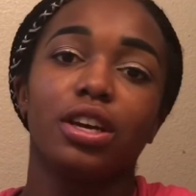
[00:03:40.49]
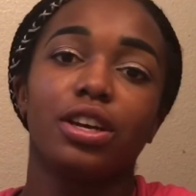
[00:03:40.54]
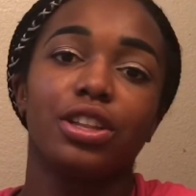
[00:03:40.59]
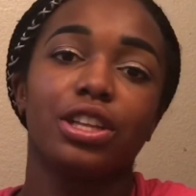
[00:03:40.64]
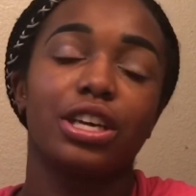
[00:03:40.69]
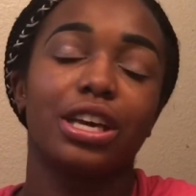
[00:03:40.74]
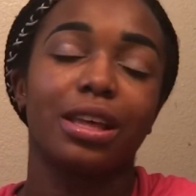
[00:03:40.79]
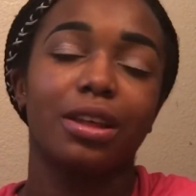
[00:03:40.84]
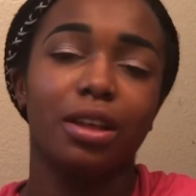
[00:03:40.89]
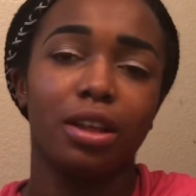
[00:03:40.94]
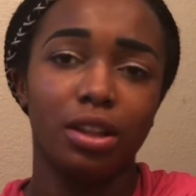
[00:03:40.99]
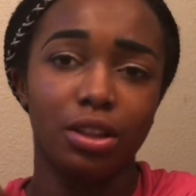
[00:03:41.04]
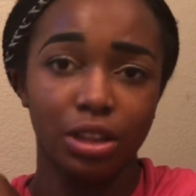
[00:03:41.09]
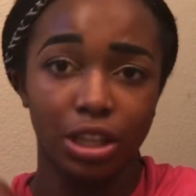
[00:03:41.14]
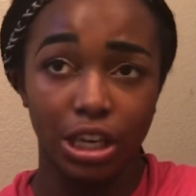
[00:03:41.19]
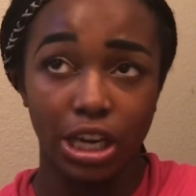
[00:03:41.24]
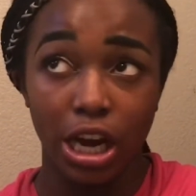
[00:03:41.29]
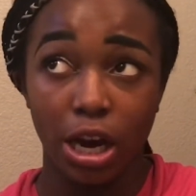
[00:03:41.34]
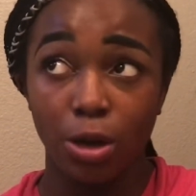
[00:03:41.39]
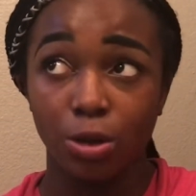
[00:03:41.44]

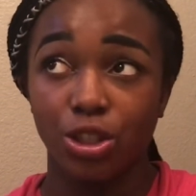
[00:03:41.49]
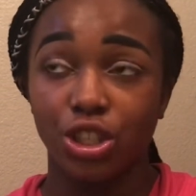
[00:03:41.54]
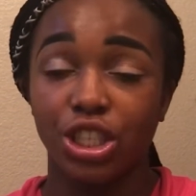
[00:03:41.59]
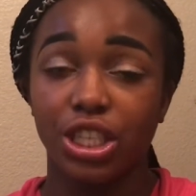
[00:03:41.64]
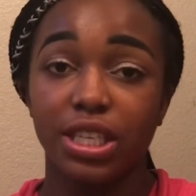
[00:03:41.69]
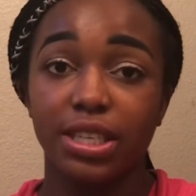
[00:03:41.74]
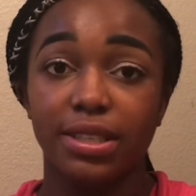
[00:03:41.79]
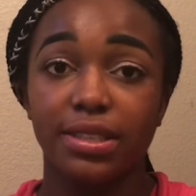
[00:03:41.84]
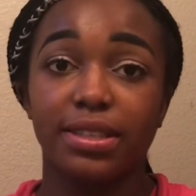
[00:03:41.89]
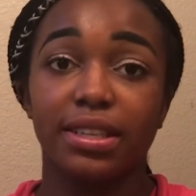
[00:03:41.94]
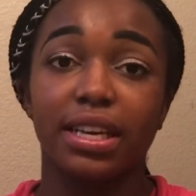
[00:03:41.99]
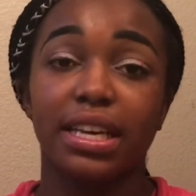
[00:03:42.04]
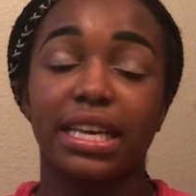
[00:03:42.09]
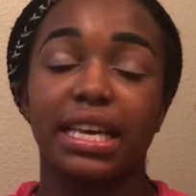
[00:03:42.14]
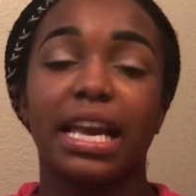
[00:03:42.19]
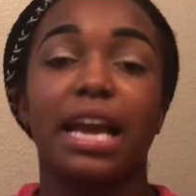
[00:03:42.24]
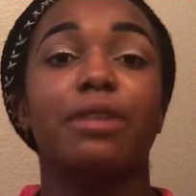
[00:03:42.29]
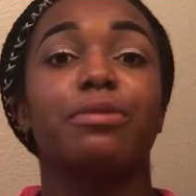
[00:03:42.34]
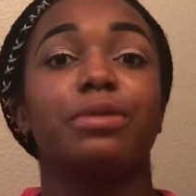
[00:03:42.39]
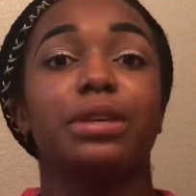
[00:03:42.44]
the coaches
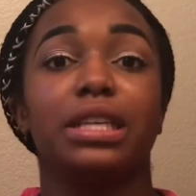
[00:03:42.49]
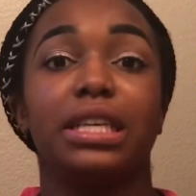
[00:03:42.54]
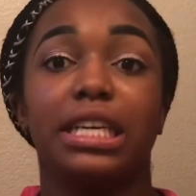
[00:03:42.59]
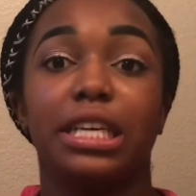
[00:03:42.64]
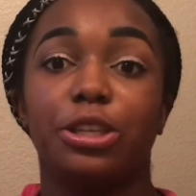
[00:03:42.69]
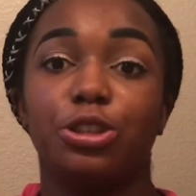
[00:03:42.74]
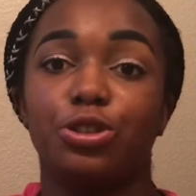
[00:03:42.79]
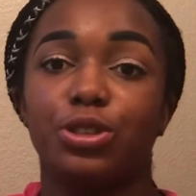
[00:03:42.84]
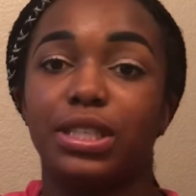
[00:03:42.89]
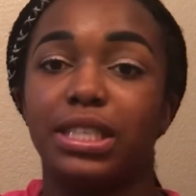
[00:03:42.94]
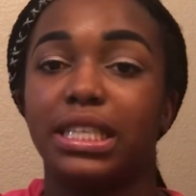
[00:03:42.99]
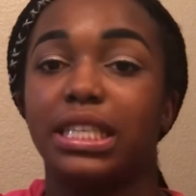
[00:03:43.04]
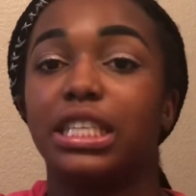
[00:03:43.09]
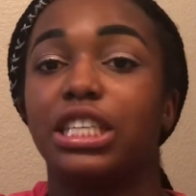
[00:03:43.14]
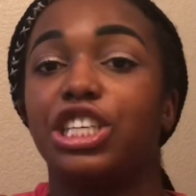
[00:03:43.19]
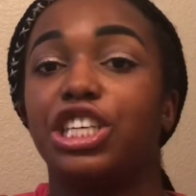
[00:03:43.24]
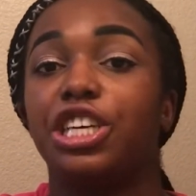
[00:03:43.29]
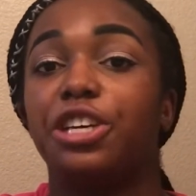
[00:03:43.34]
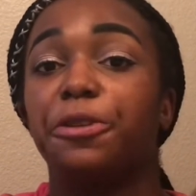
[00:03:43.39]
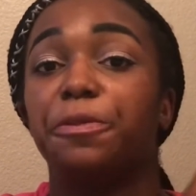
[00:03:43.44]
get really interested
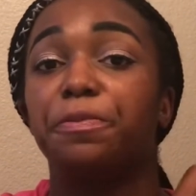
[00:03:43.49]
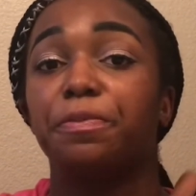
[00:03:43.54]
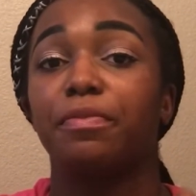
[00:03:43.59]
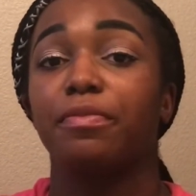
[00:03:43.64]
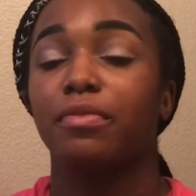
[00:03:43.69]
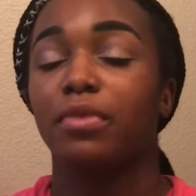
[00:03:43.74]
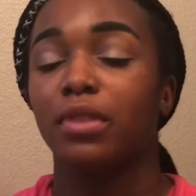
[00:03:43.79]
in you.